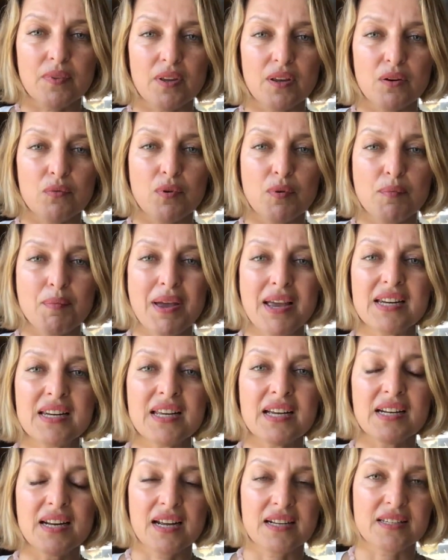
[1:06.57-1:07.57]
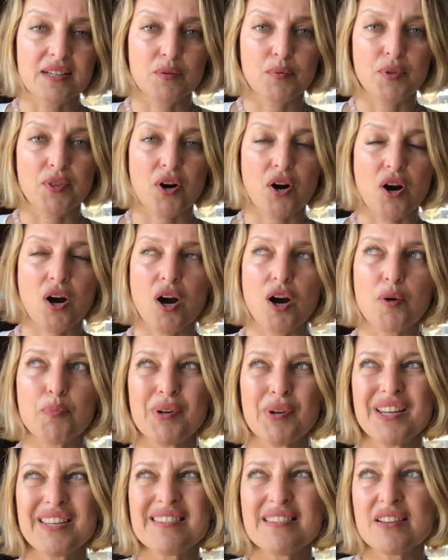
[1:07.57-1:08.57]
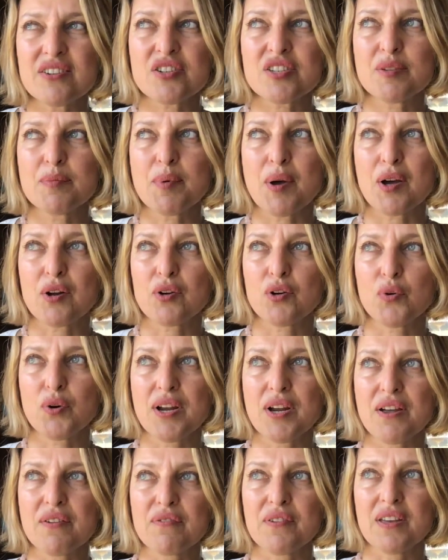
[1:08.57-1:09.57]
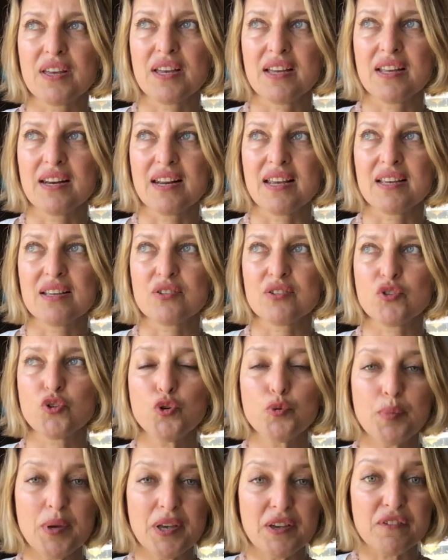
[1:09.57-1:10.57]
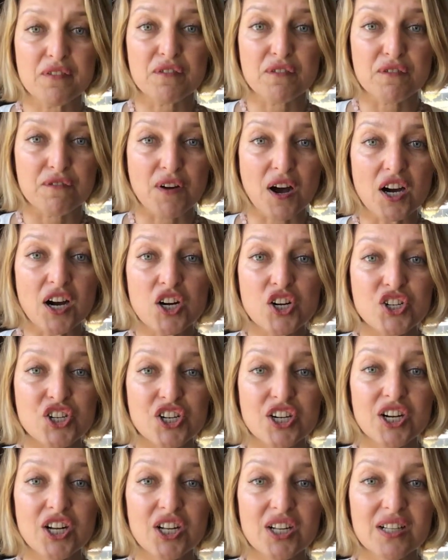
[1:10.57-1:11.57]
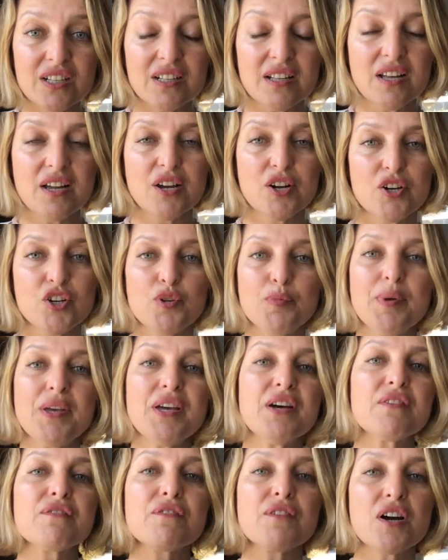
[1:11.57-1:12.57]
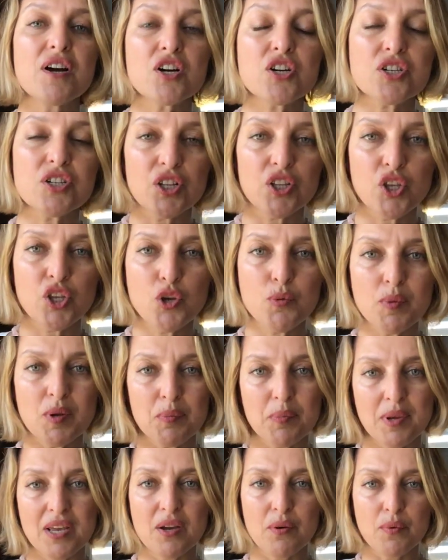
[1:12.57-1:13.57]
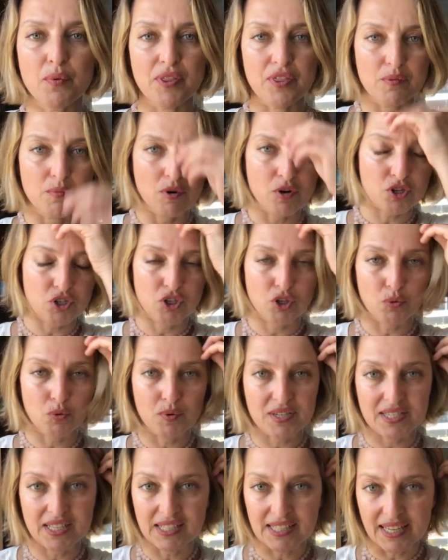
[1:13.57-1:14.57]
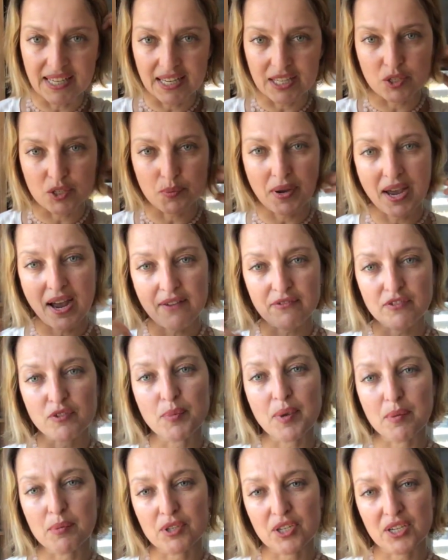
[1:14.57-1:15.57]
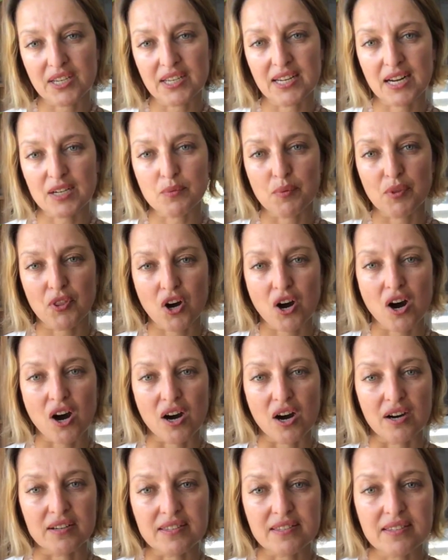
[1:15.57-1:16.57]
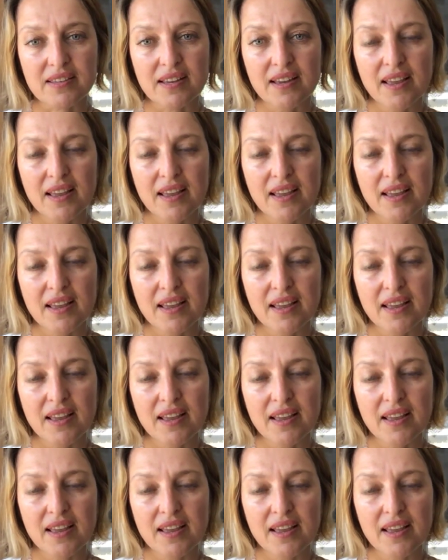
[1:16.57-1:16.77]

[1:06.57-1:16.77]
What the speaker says: remain connected with our heart. But it's not just about grief. It is to be functional, to be a functional human being with emotional resilience. We have to be able to connect with our hearts.